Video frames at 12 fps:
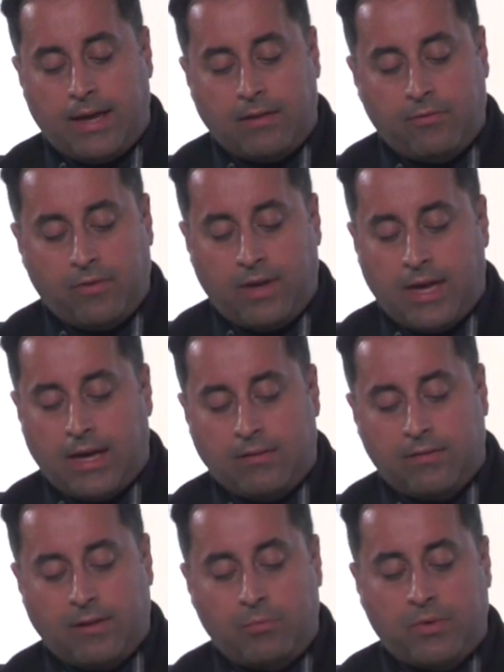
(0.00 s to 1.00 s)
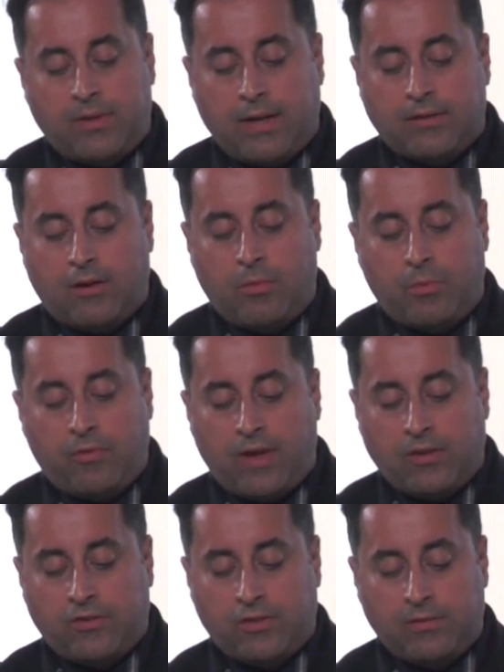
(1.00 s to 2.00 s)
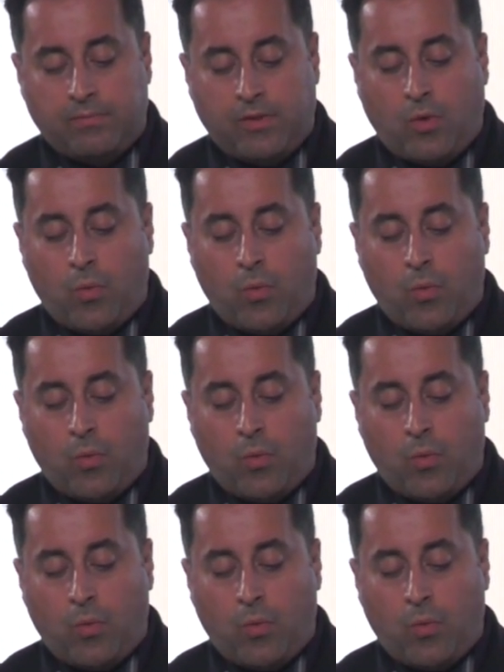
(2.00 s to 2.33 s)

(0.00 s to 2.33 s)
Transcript: advocate and protect our profession.